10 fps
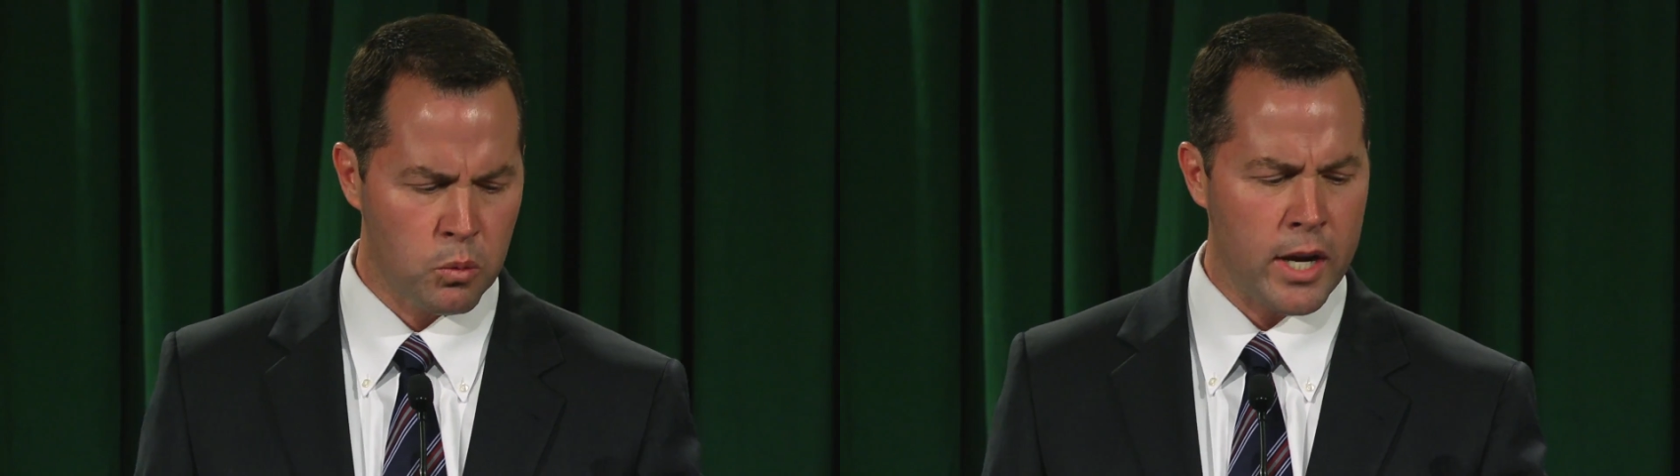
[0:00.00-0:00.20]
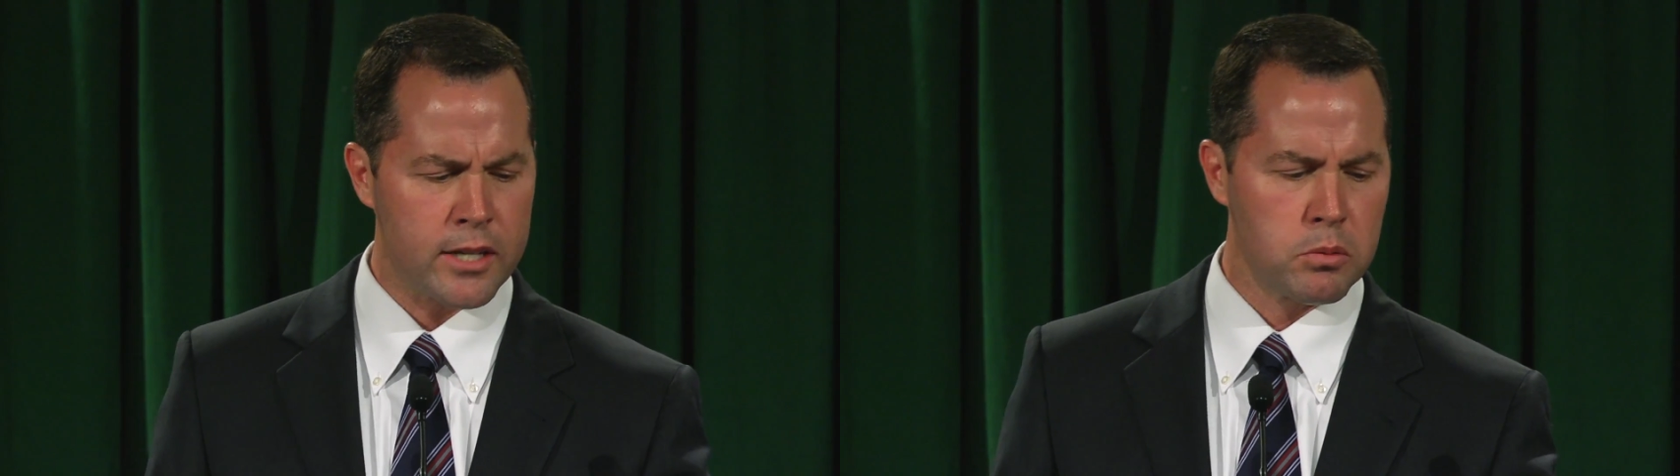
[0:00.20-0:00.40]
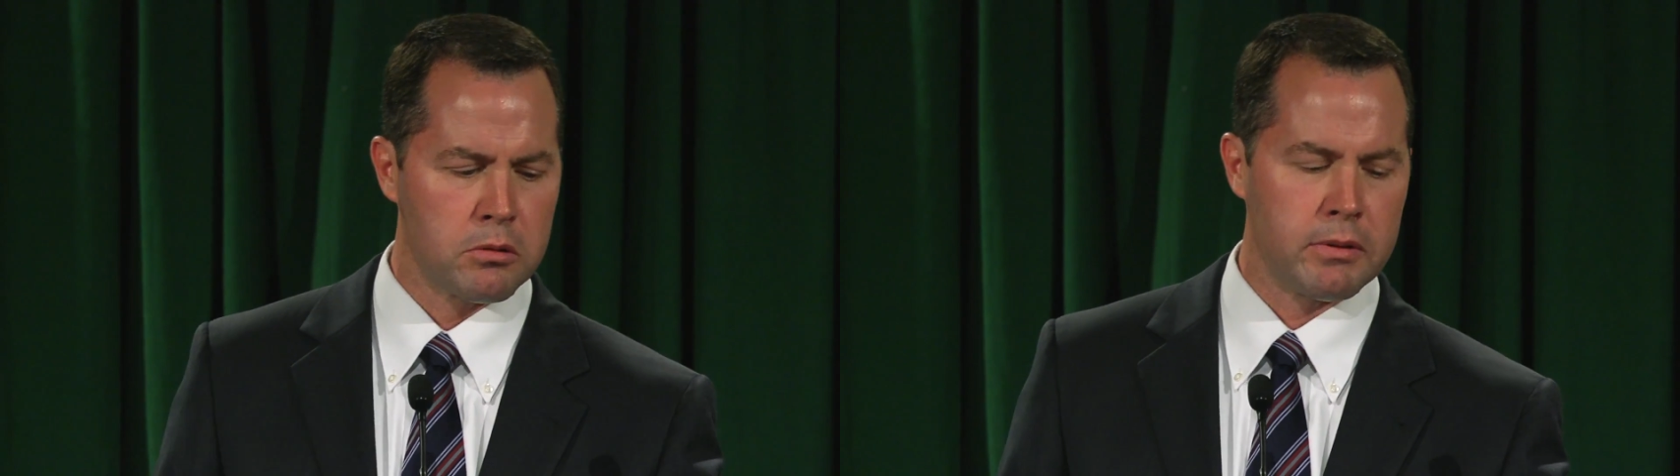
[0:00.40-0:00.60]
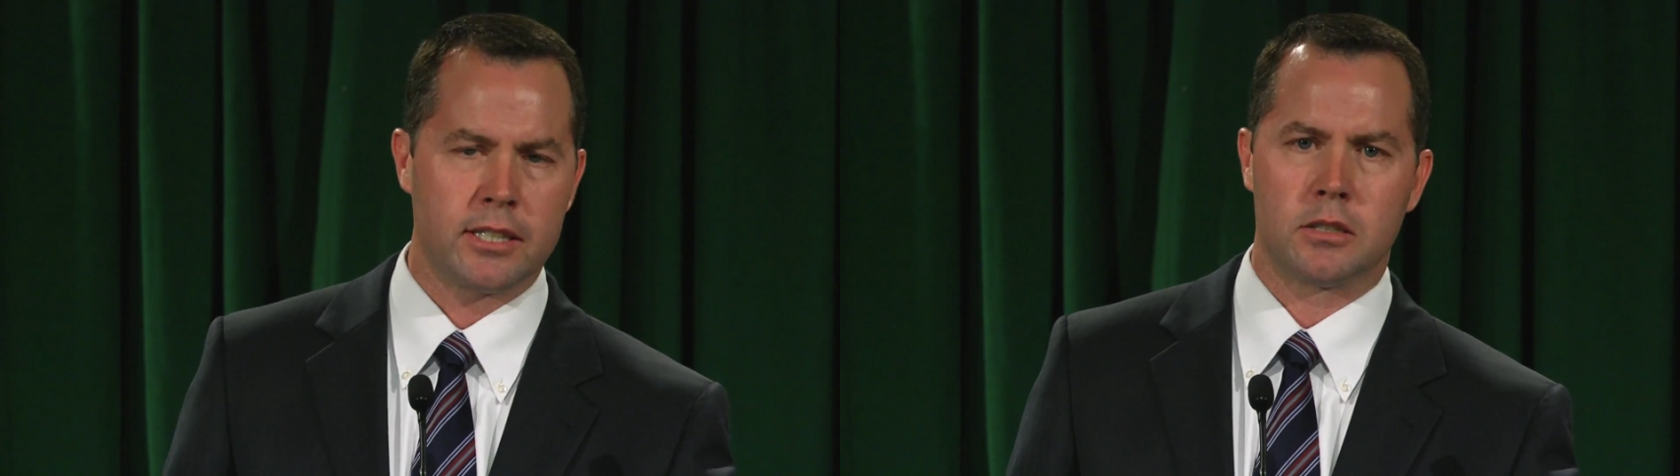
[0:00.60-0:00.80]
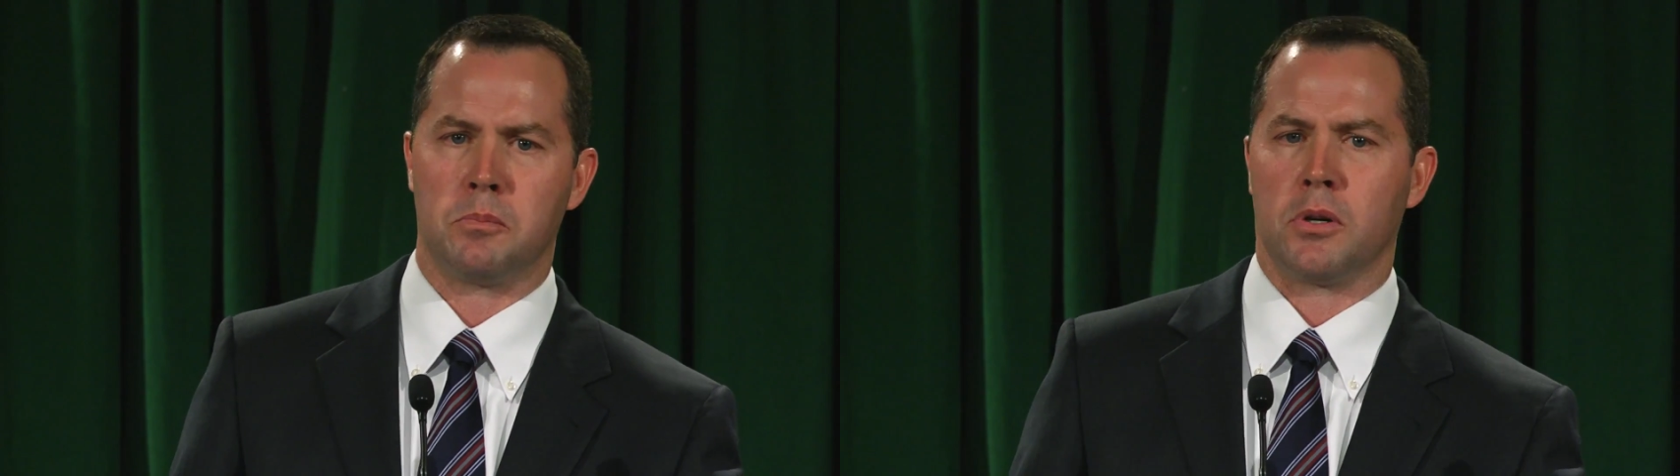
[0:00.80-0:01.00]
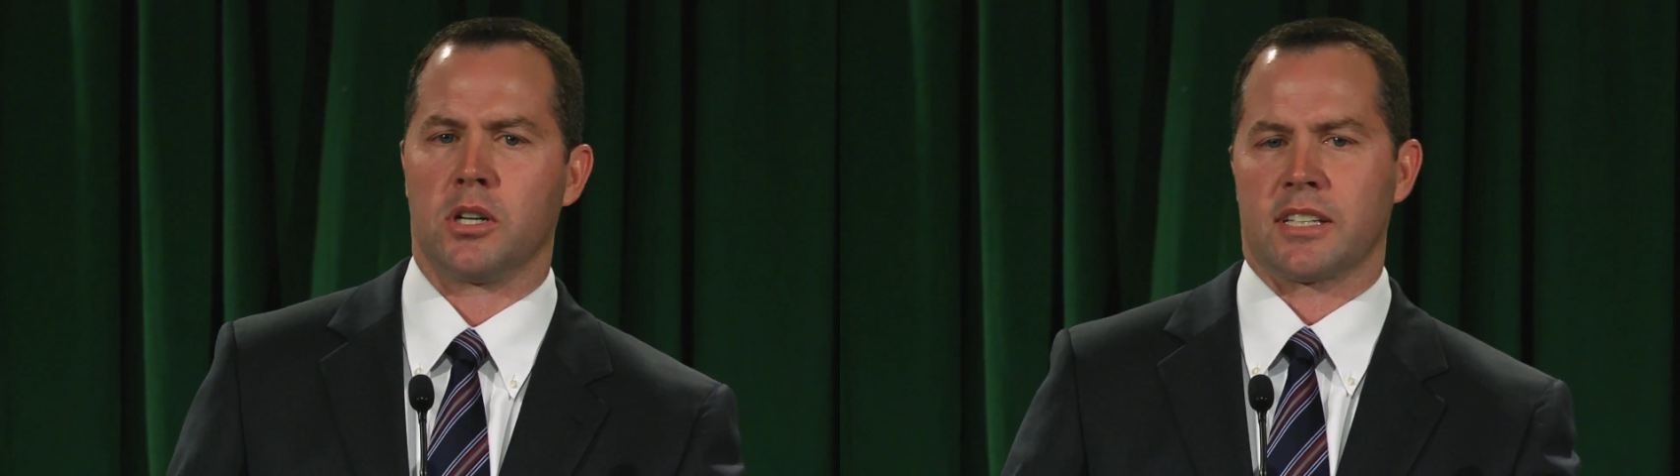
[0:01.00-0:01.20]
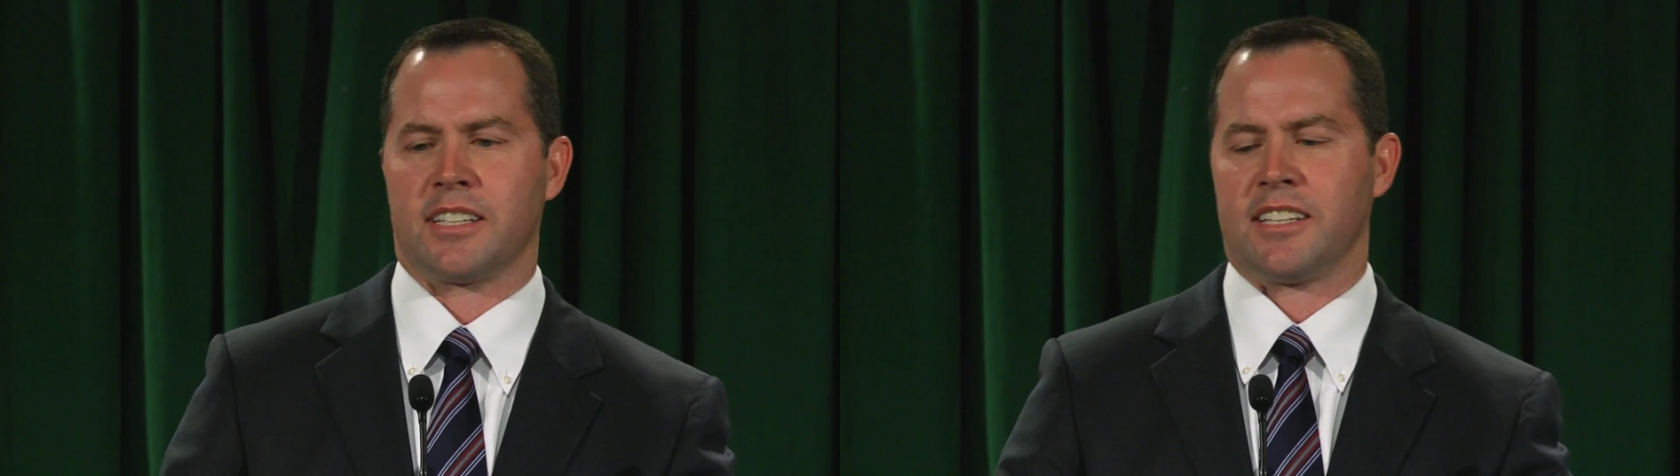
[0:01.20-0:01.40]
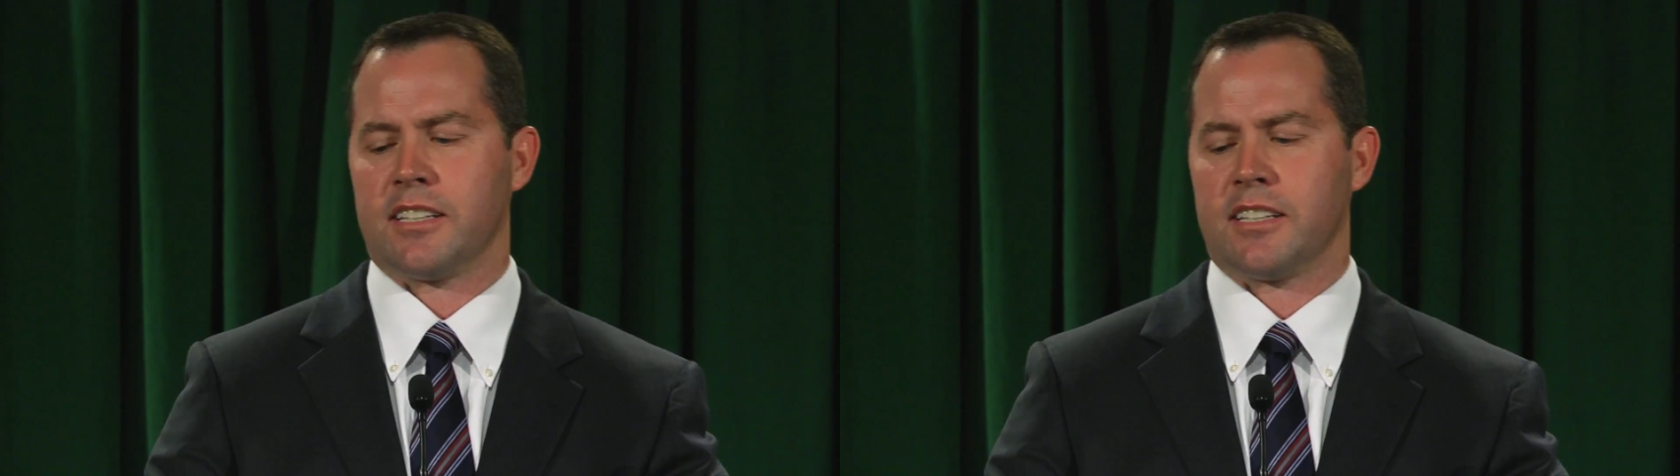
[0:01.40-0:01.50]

we're actually reading a book.